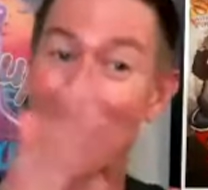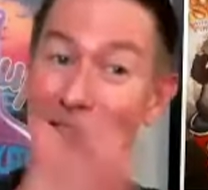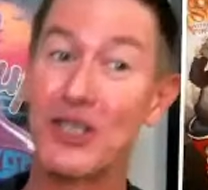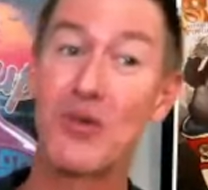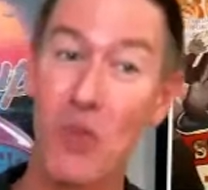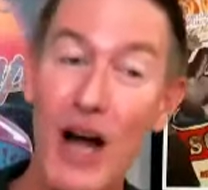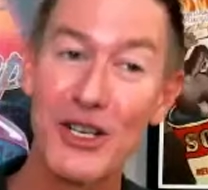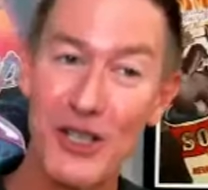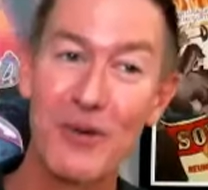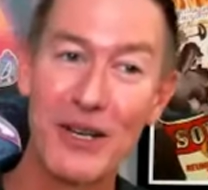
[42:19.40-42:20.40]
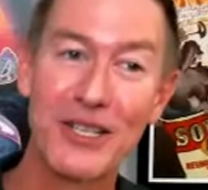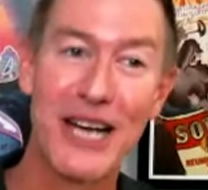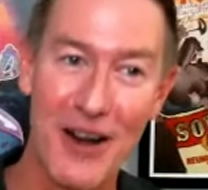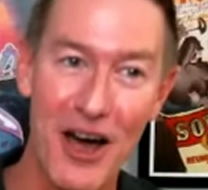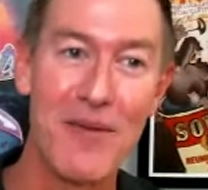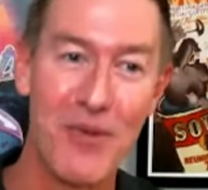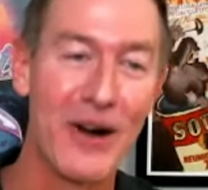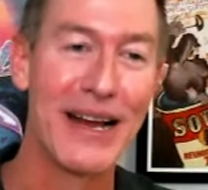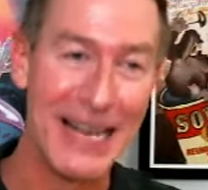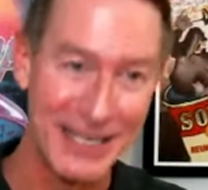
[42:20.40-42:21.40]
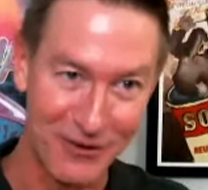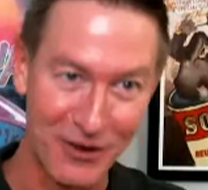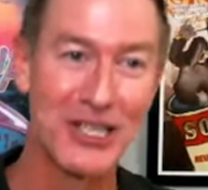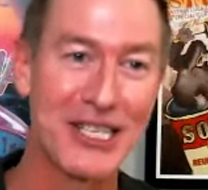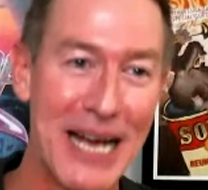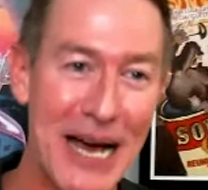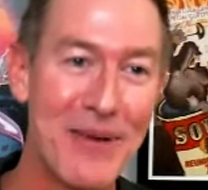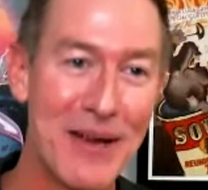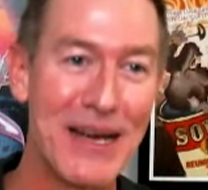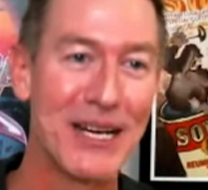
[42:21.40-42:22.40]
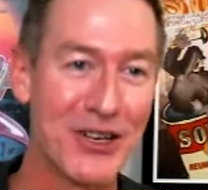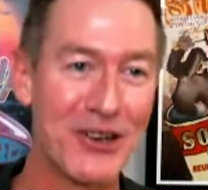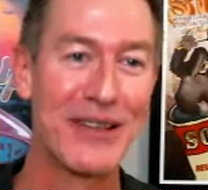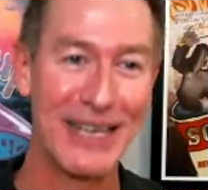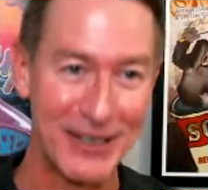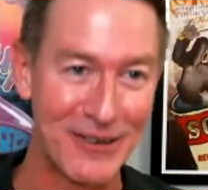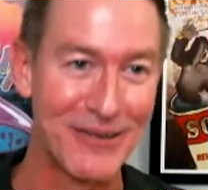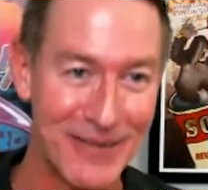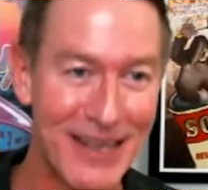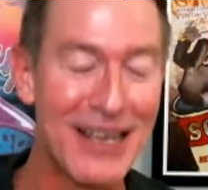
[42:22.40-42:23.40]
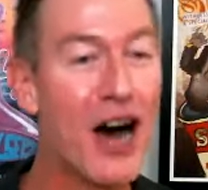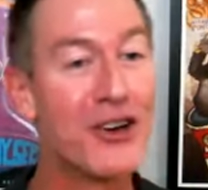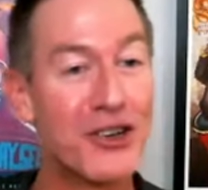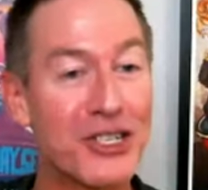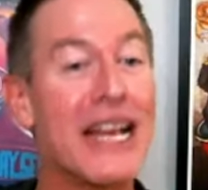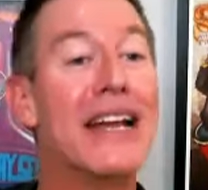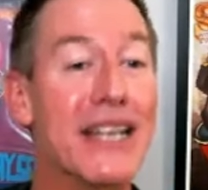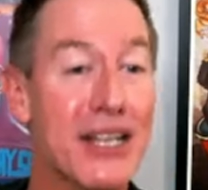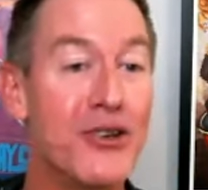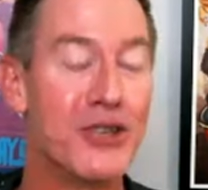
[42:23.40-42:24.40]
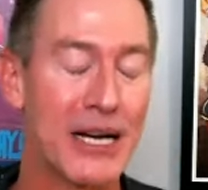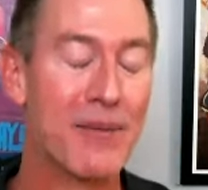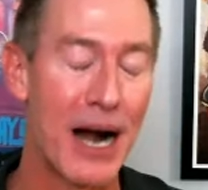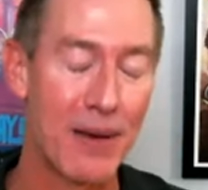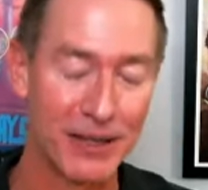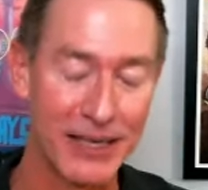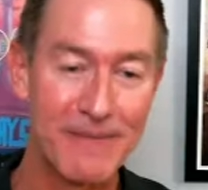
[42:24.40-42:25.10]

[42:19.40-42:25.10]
just watch the Real Scout onboarding as a first step and make sure that you're understanding and using it properly.